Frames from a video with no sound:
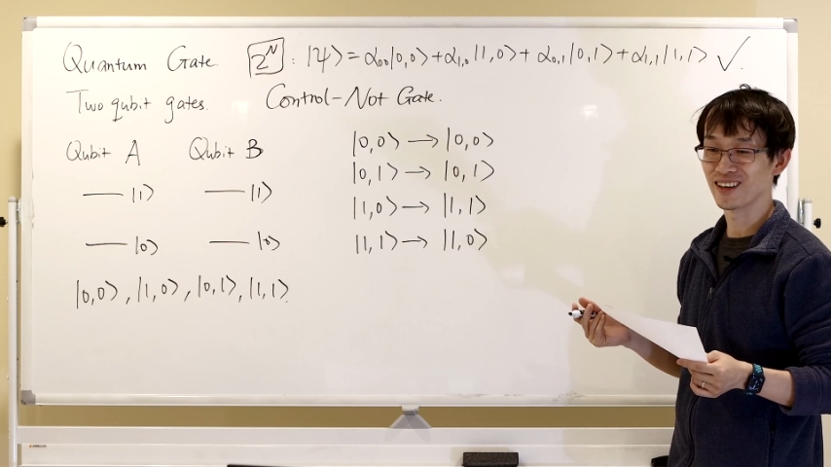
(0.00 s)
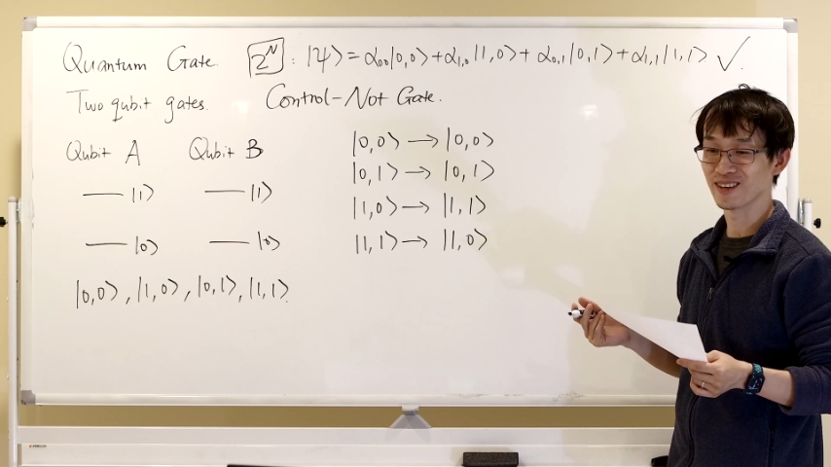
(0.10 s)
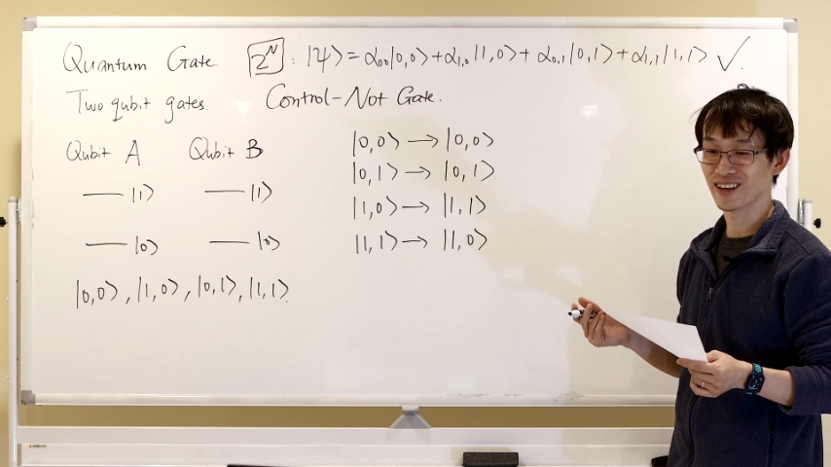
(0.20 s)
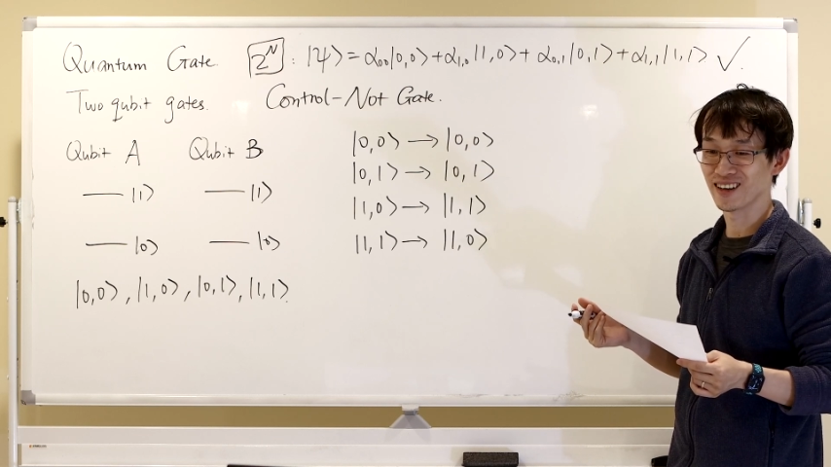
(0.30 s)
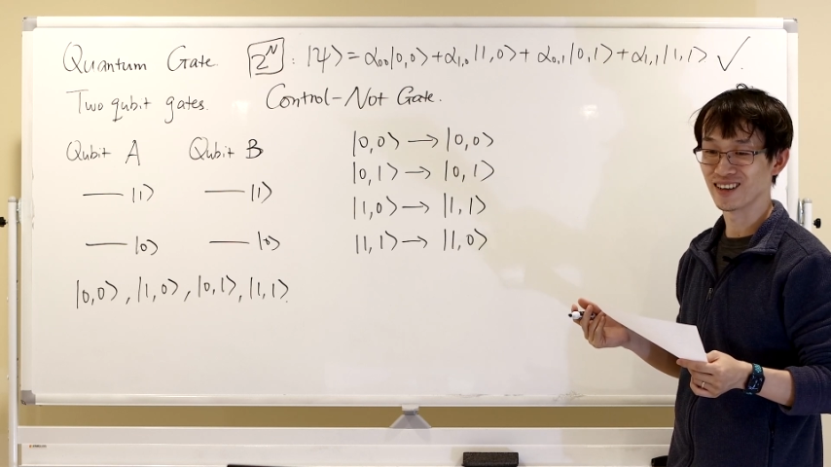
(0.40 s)
you
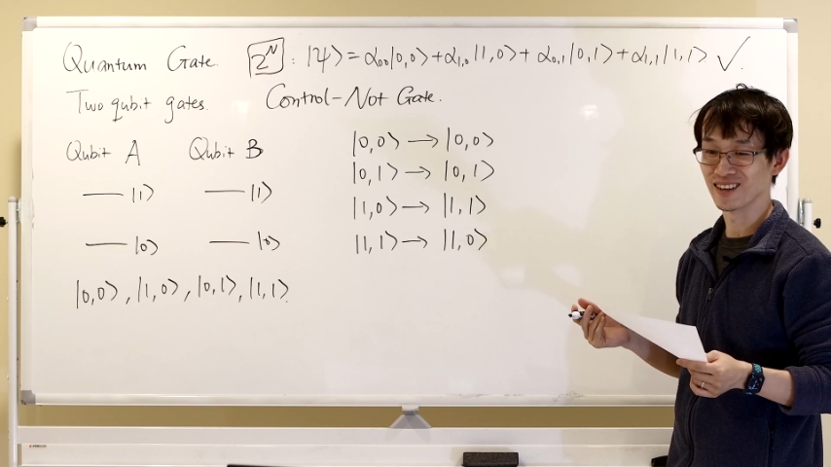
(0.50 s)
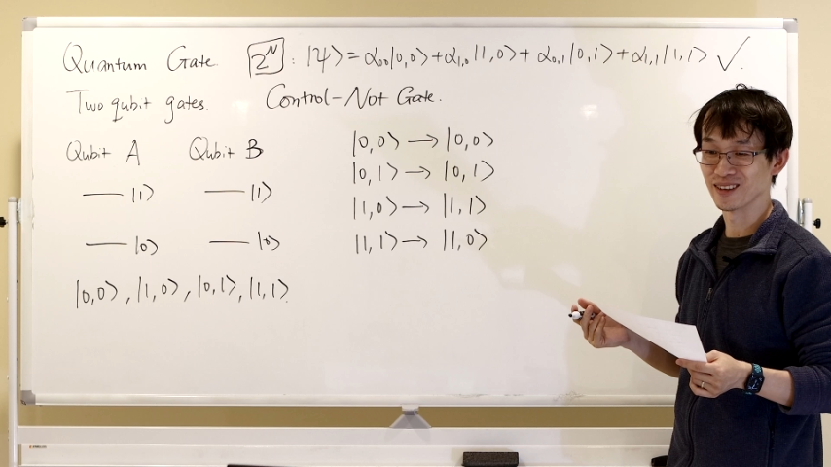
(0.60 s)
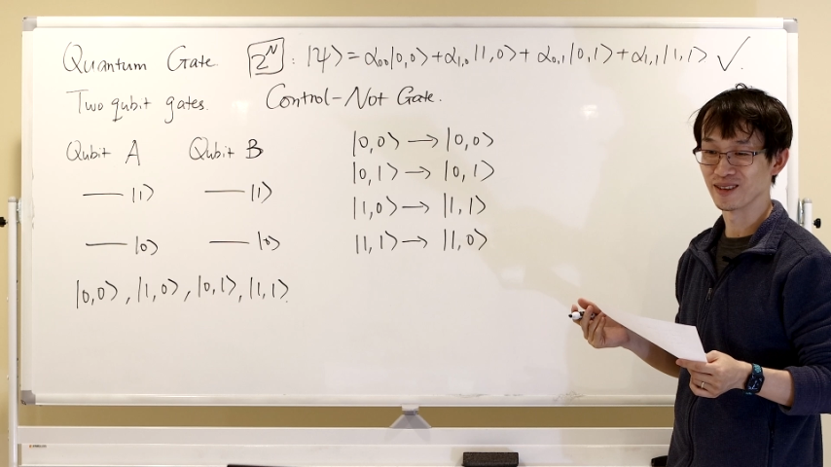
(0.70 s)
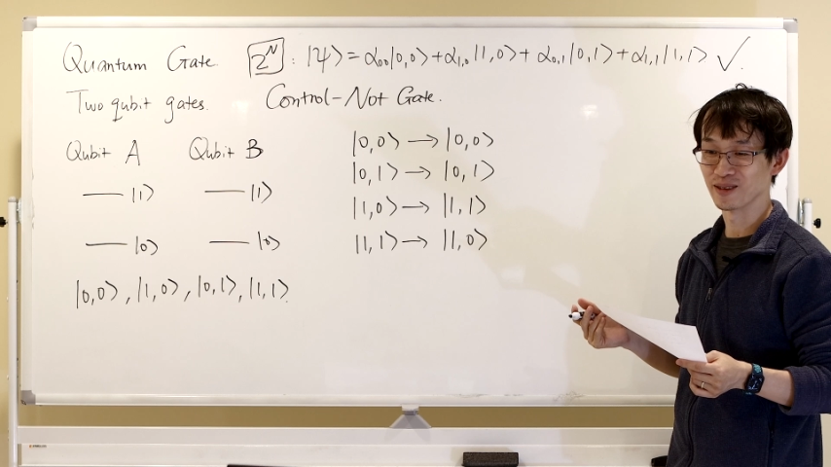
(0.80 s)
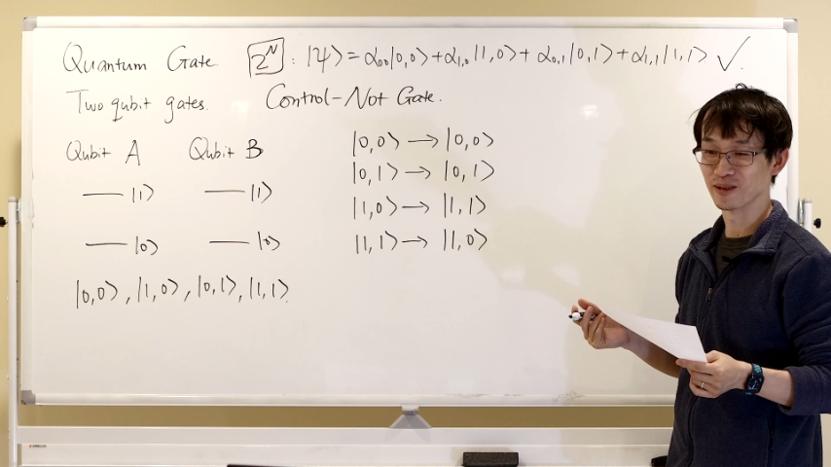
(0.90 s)

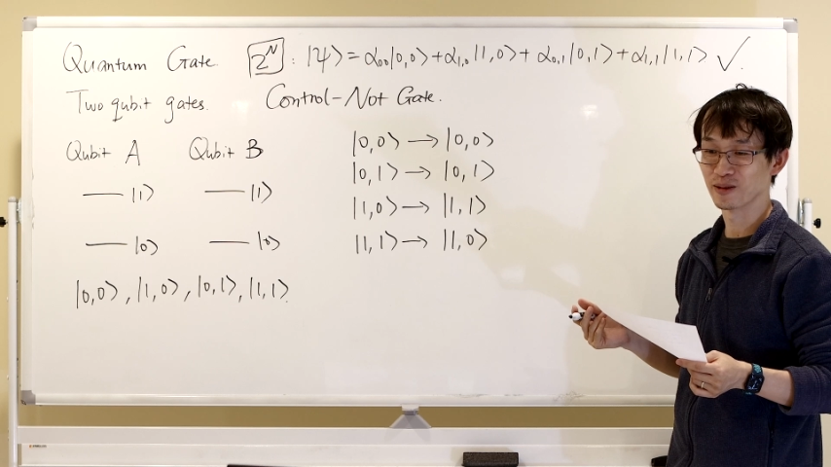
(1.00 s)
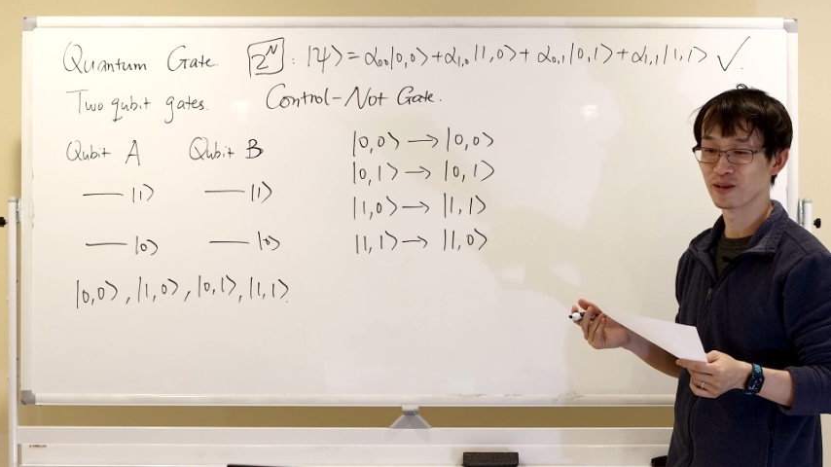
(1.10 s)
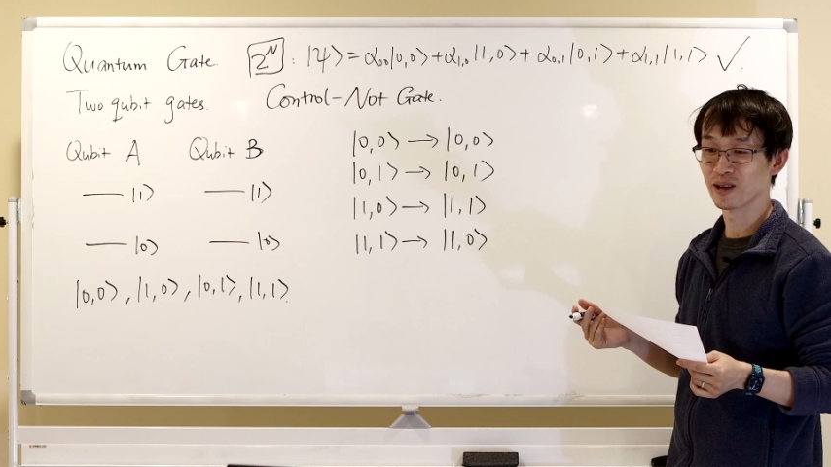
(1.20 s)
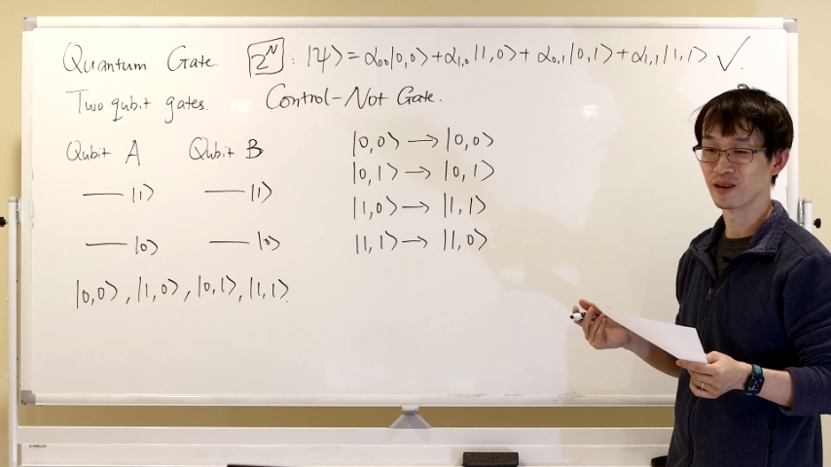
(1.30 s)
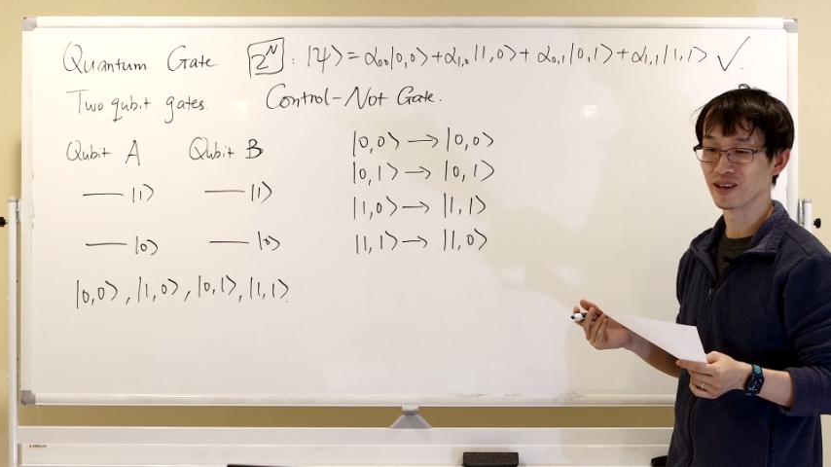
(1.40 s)
can
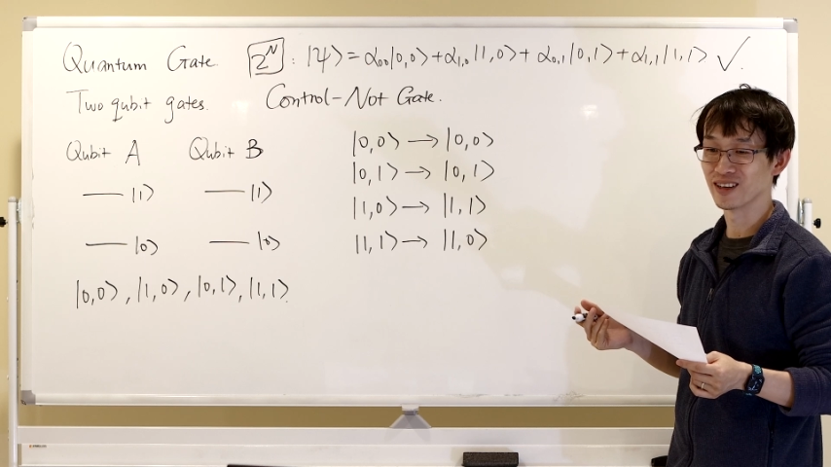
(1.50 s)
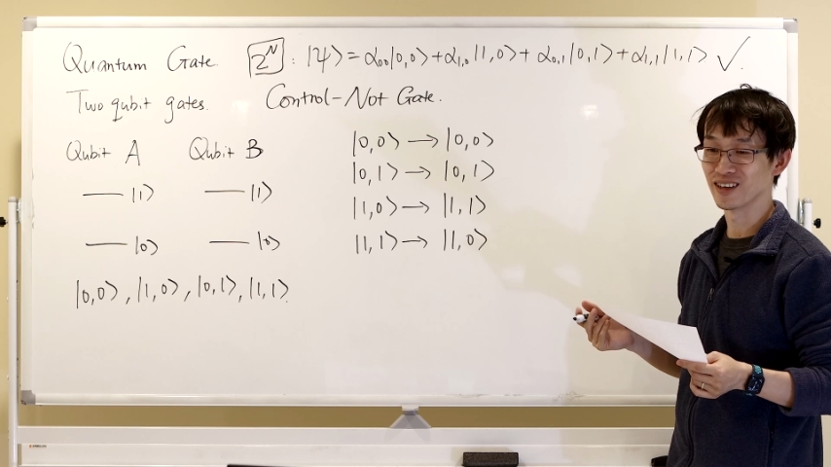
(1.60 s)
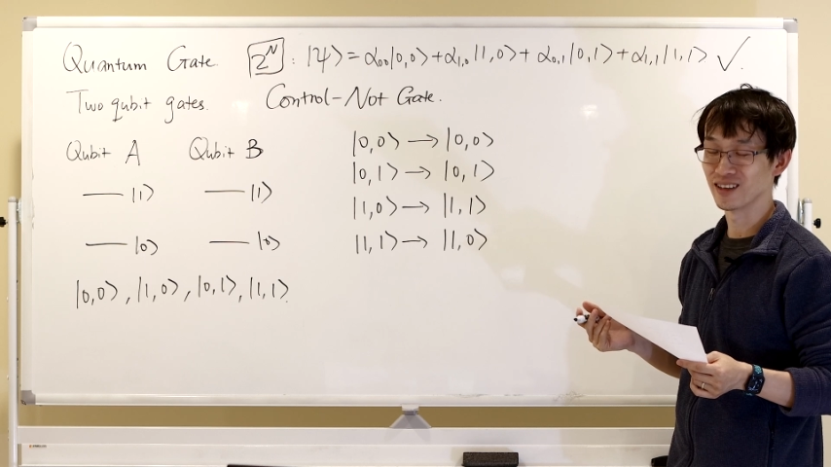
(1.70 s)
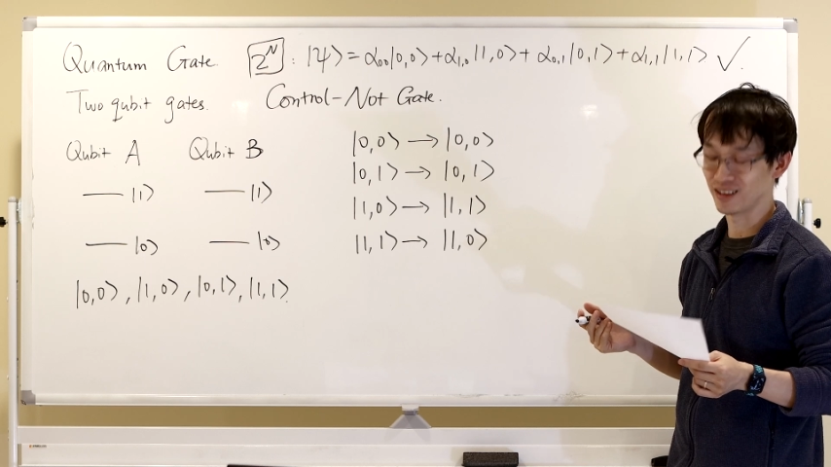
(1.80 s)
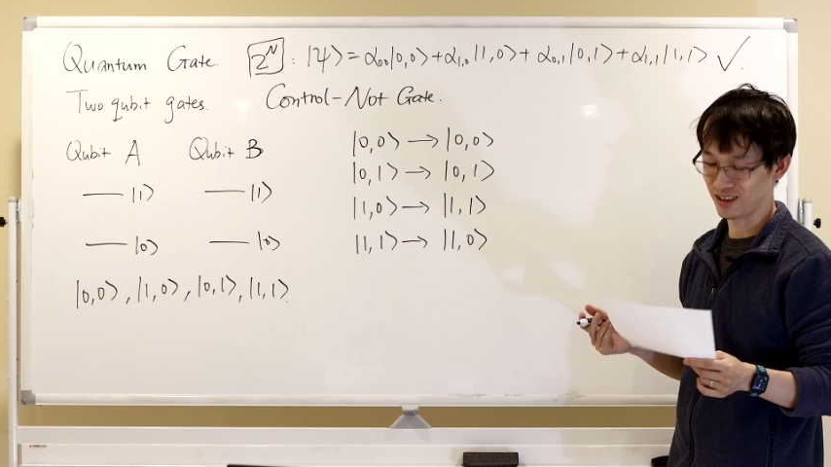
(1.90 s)
Google, and
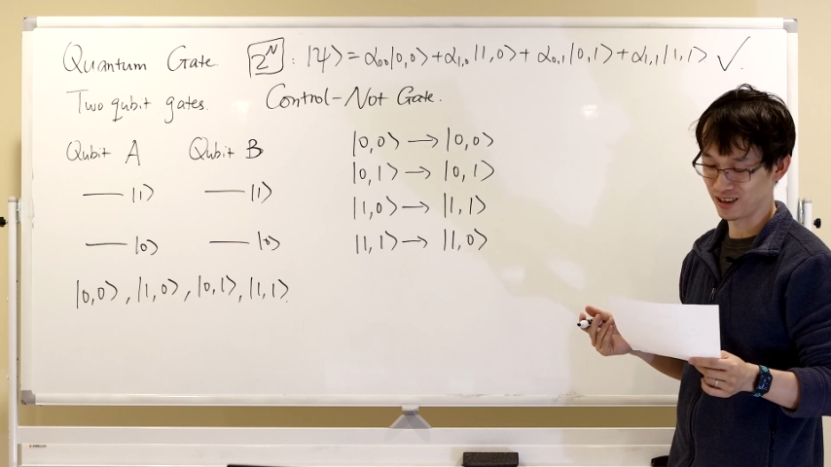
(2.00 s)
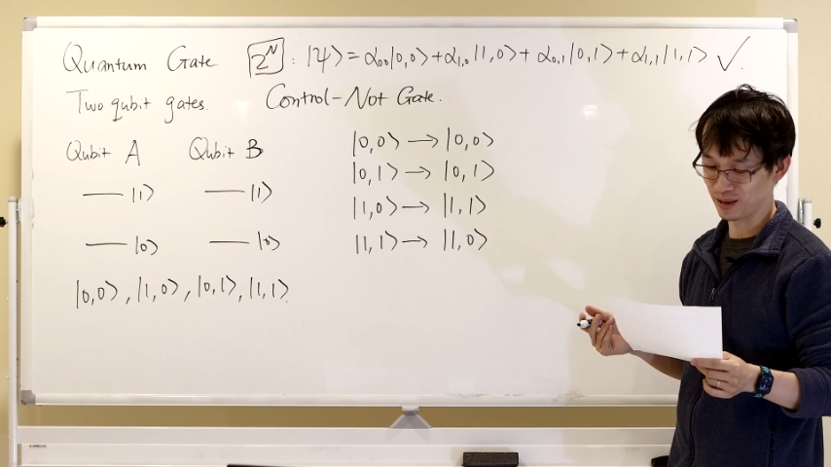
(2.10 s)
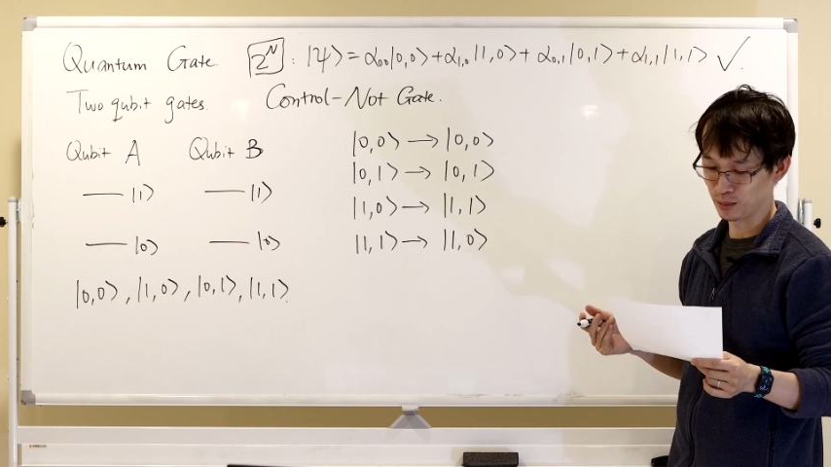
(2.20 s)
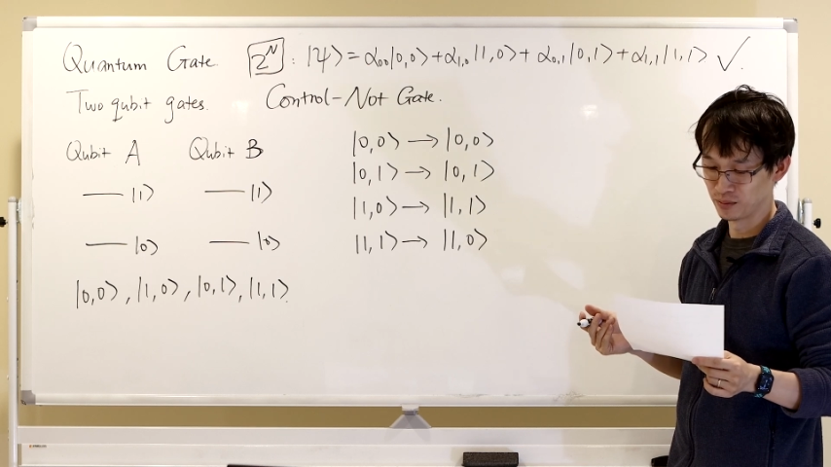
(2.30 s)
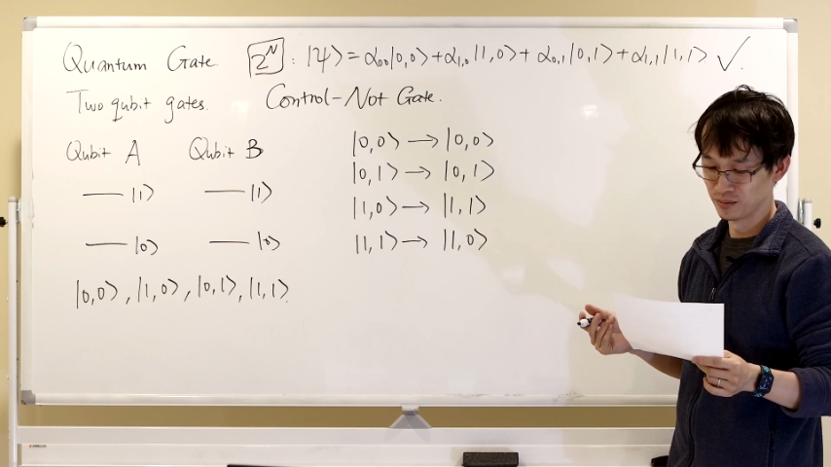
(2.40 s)
then